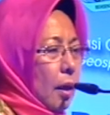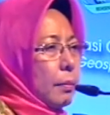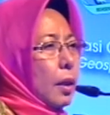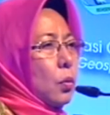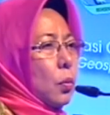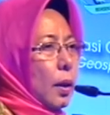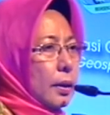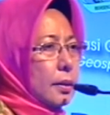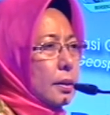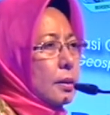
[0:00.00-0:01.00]
But what
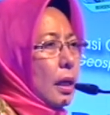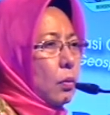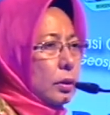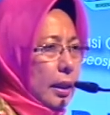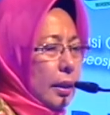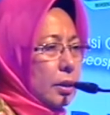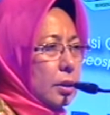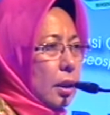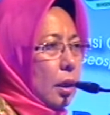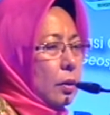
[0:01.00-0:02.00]
is our challenge
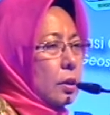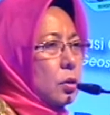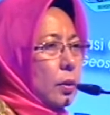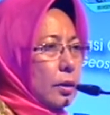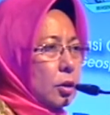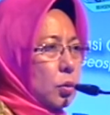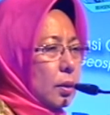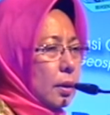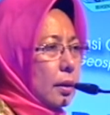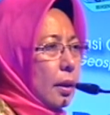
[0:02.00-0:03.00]
now is to
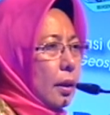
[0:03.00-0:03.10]
ensure